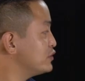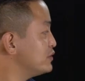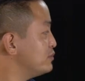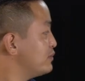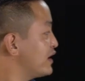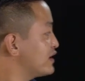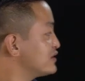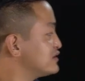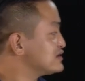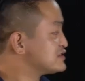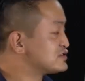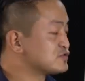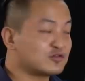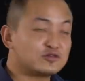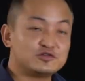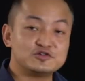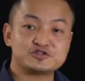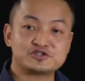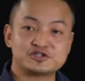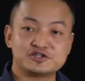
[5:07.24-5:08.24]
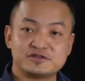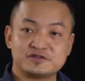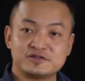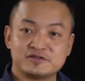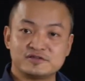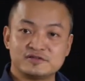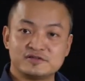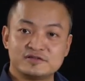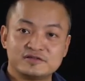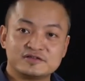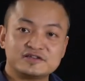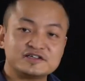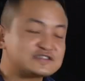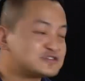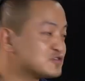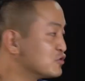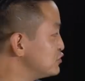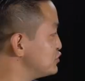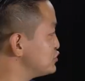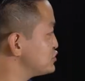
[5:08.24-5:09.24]
we make this solution?
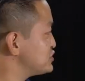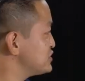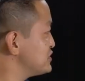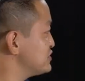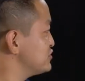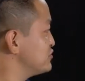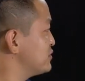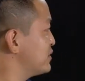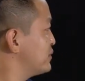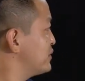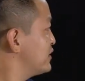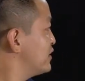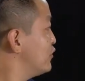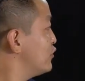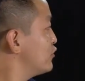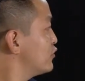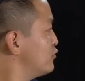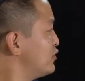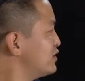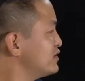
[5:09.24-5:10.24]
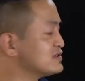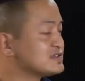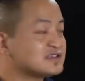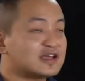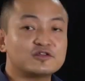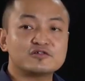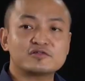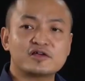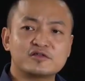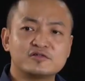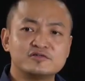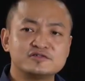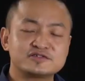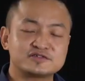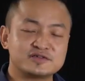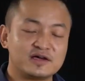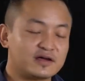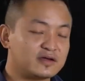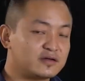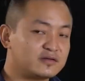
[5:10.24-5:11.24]
this solution, you may be, oh, what is dilute
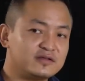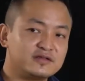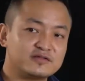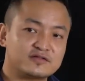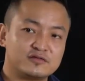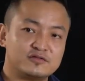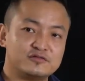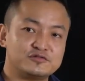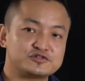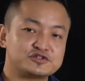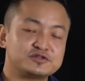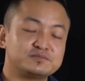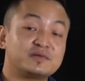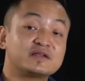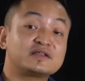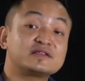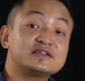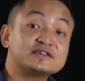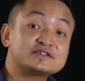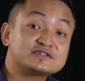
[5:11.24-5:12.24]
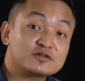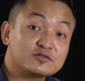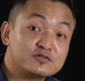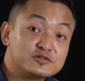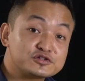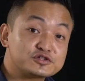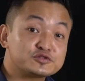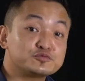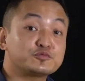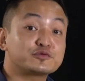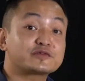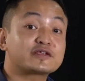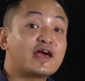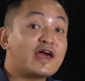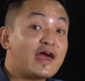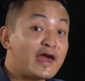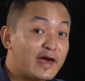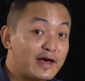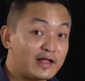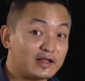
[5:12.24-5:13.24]
iodine solution? But this solution would
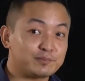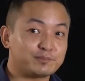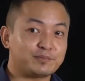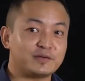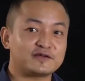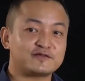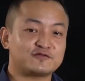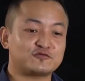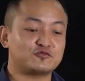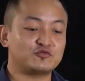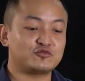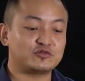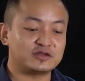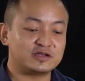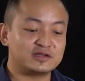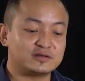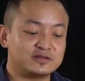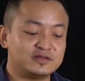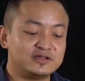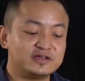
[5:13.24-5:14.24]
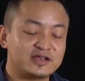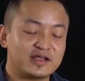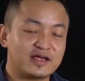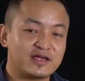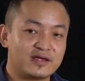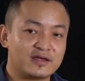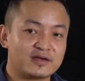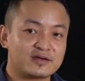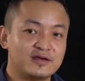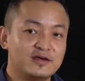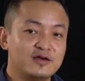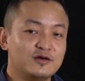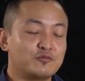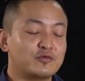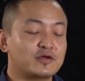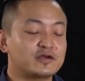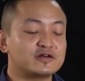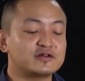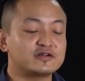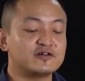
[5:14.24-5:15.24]
help us to detect
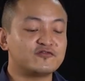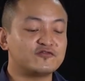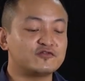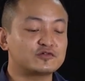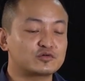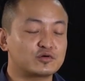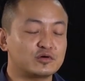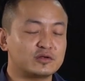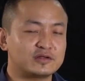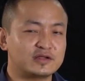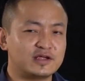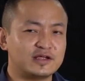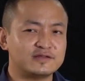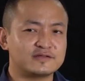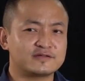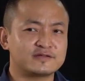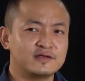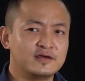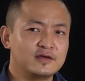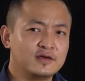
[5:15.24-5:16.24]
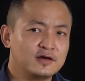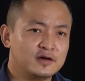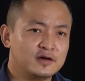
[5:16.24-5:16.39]
whether the food contains